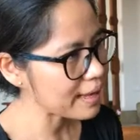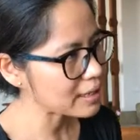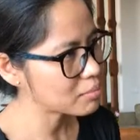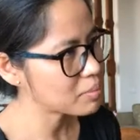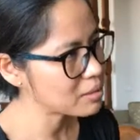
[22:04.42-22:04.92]

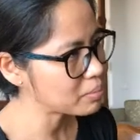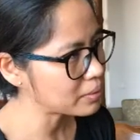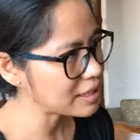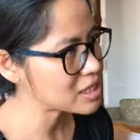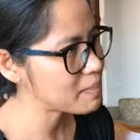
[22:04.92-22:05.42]
that the
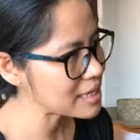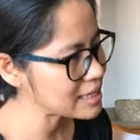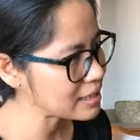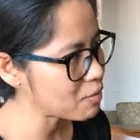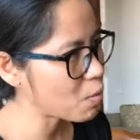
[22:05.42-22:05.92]
people
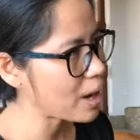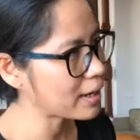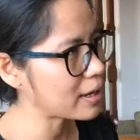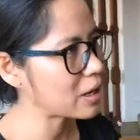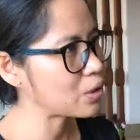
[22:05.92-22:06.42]
especially the
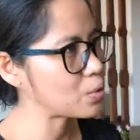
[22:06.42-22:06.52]
worker